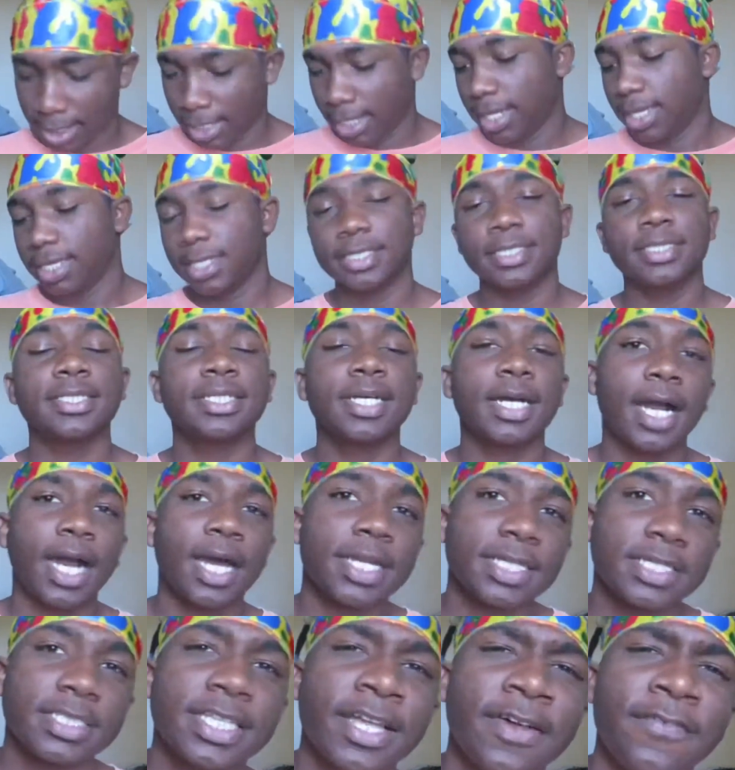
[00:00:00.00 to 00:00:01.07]
because there's a
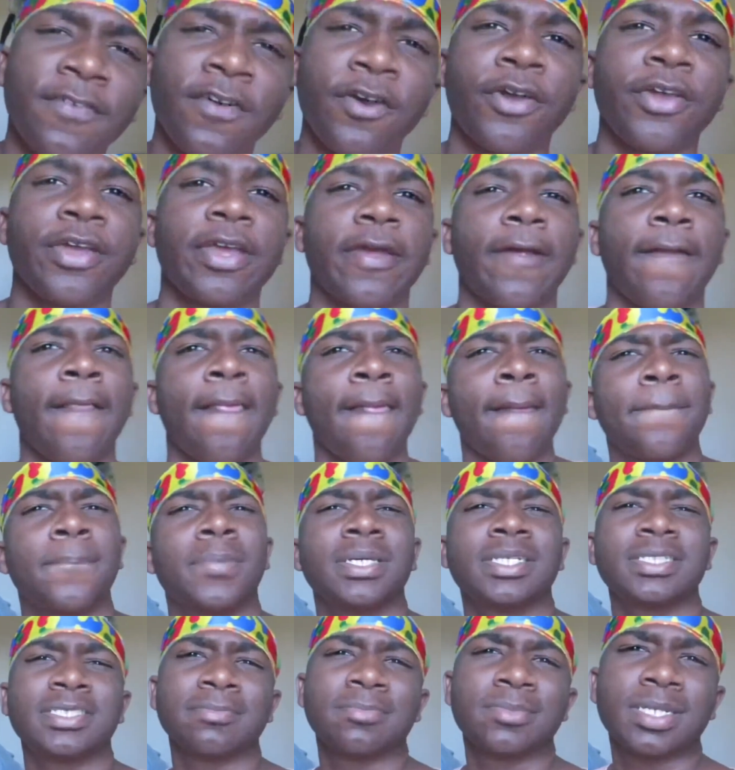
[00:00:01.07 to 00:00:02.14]
lot of stuff on here.
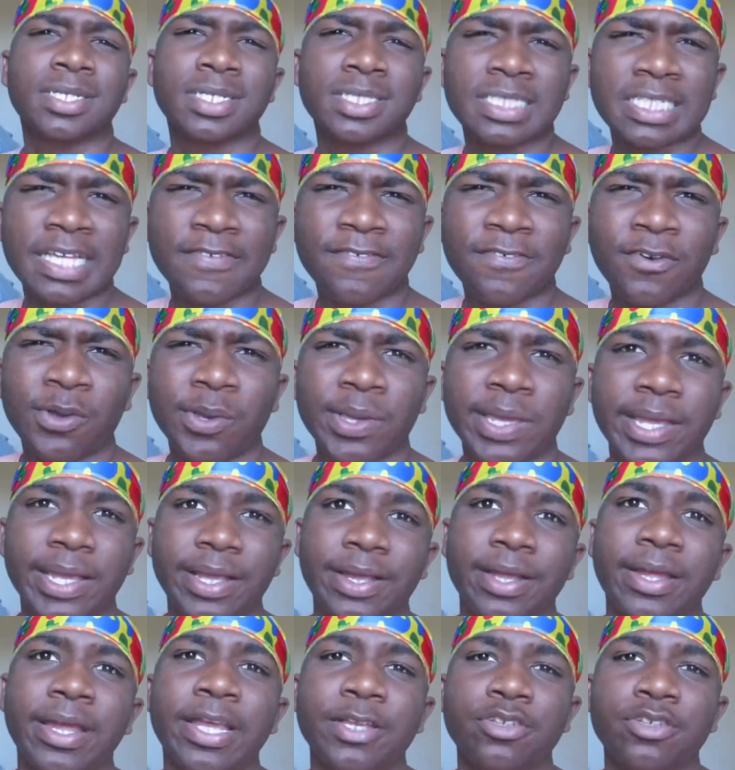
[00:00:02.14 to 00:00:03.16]
But there's some good stuff on here,